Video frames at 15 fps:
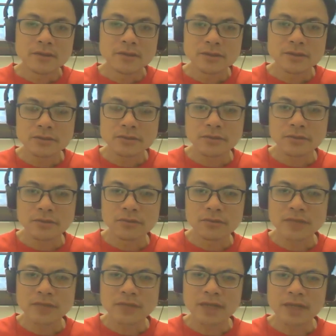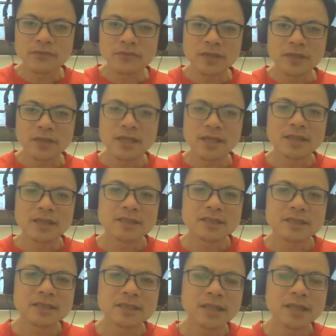so that we can
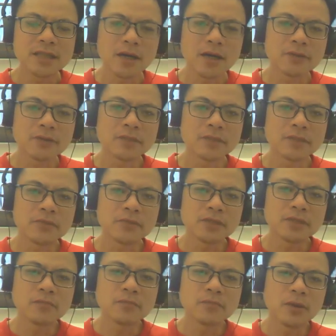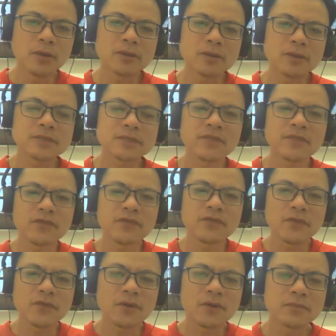see how the building blocks
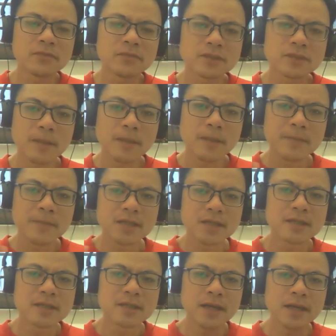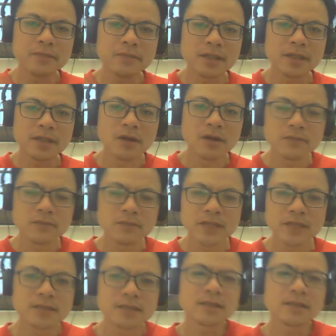form bigger and bigger
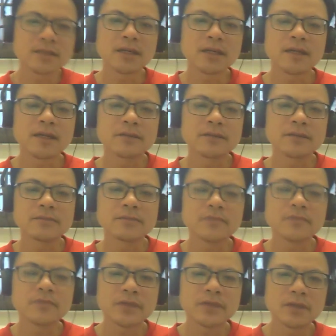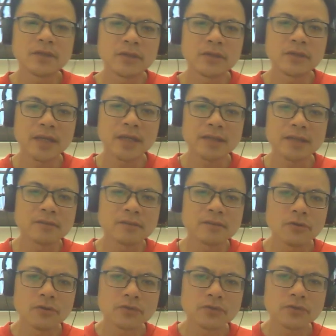objects, and we can
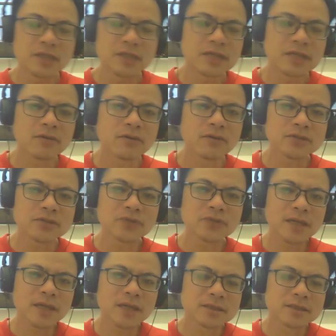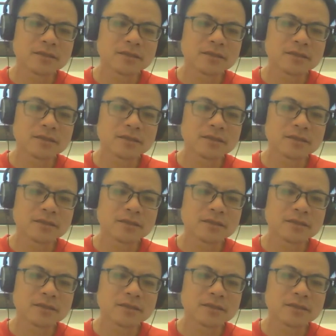also deconstruct